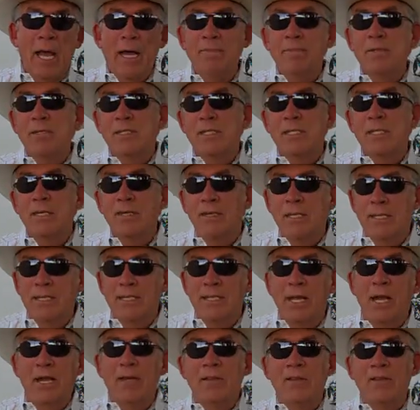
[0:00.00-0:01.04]
I'm just here to
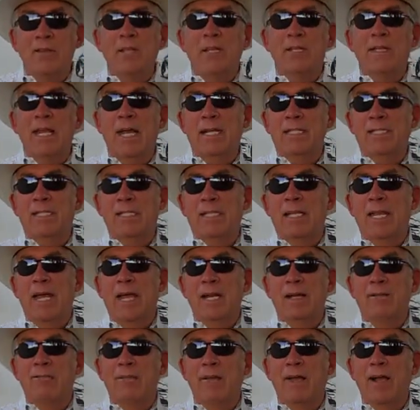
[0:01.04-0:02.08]
tell you that that's the
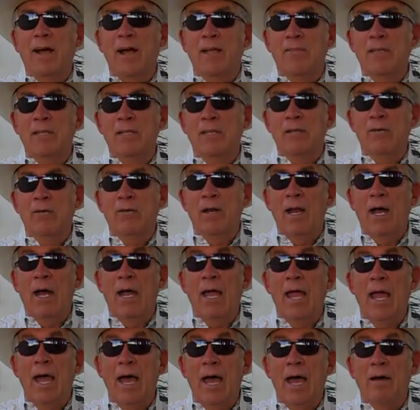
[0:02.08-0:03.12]
kind of God that you and
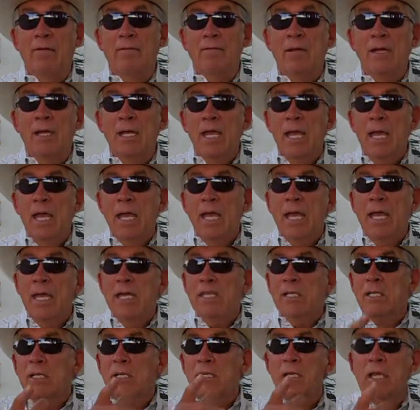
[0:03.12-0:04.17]
I have.
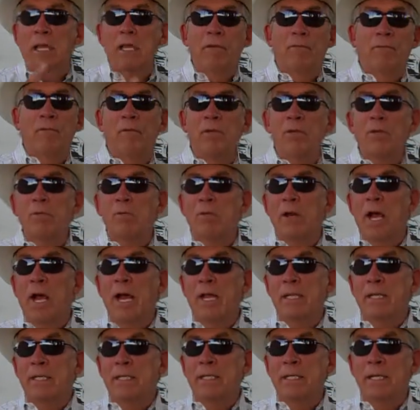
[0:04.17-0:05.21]
He's looking for you and
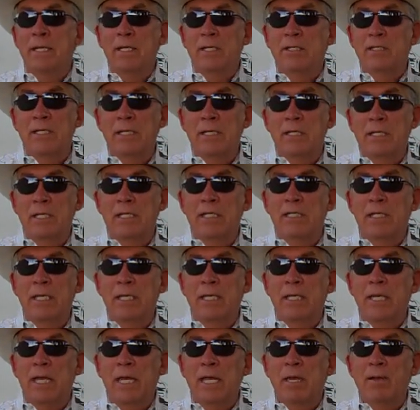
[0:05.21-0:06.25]
I to diligently
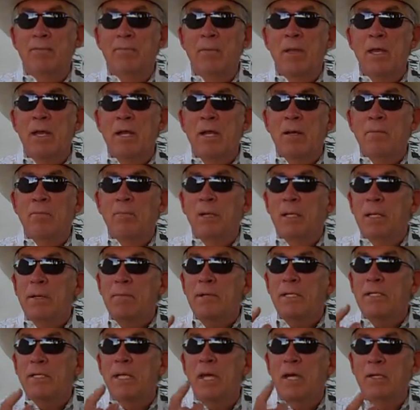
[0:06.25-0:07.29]
seek him. But let
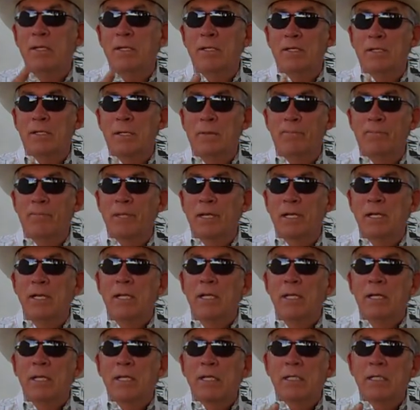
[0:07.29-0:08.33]
me tell you something.
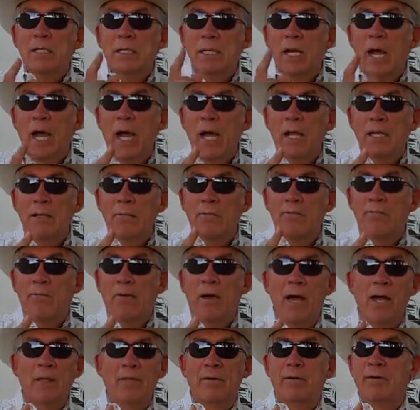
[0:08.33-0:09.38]
God the
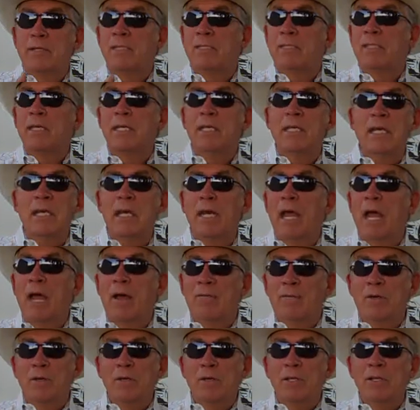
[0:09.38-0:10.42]
Father is seeking
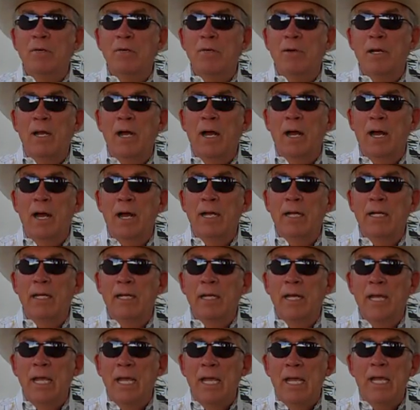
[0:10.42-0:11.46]
after you and I.
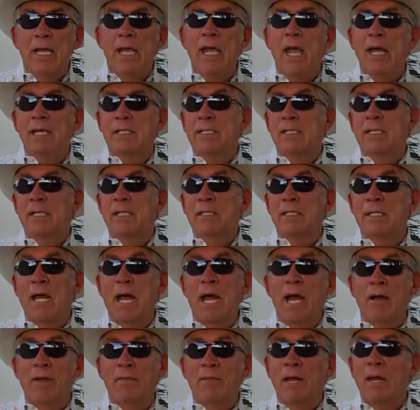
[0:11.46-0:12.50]
He has a
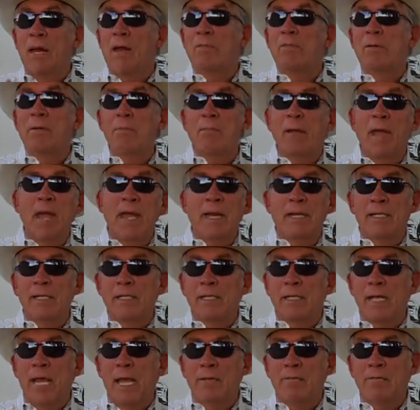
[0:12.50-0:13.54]
desire that every man is
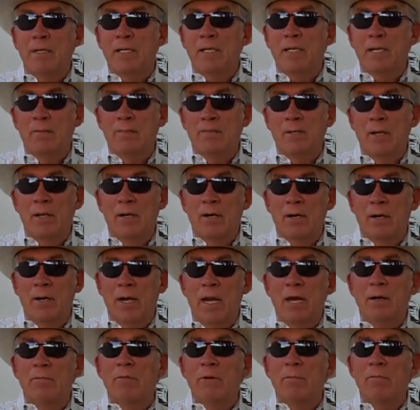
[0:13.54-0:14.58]
saved and
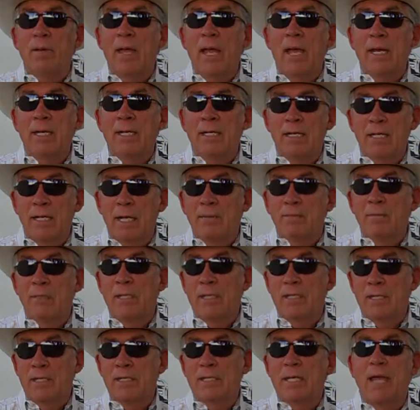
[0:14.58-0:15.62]
every man comes
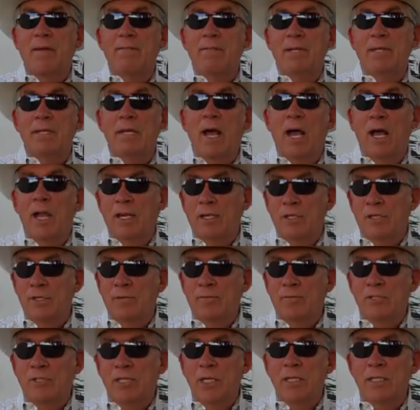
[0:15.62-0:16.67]
to the saving knowledge
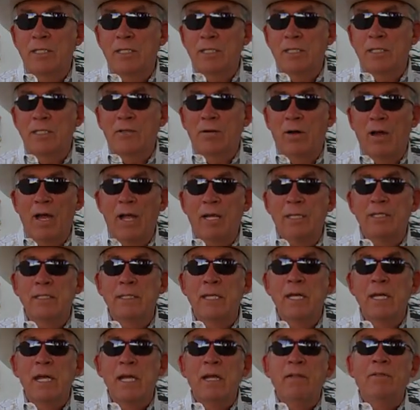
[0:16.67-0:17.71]
of Jesus Christ.
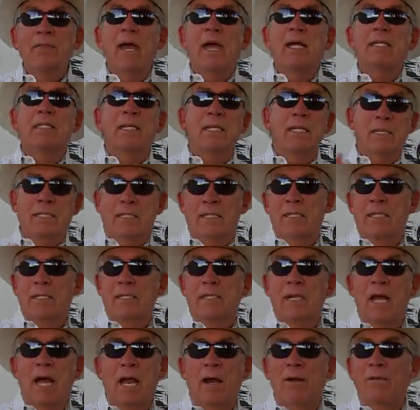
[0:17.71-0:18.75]
That's His
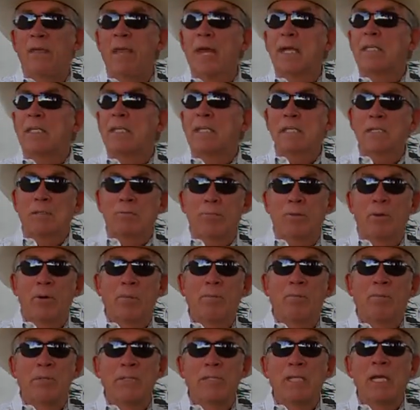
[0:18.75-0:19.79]
desire. That's His
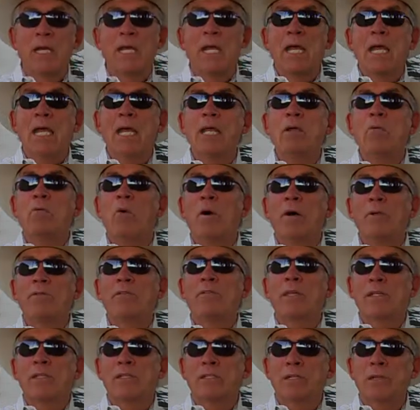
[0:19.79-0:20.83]
purpose. He
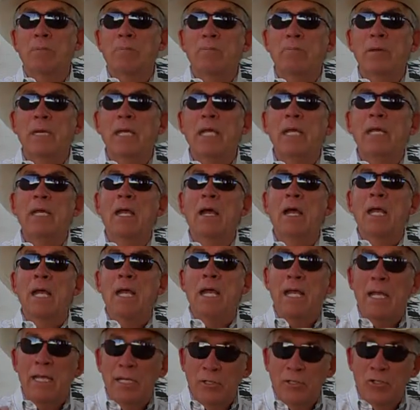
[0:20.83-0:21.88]
wants us to be
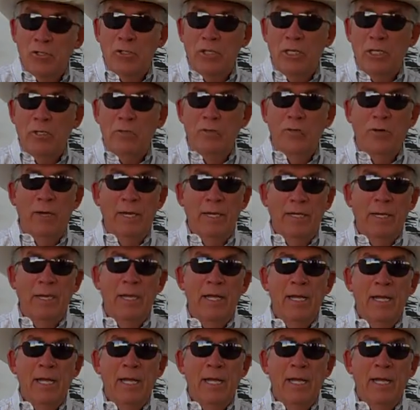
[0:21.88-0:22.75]
His children.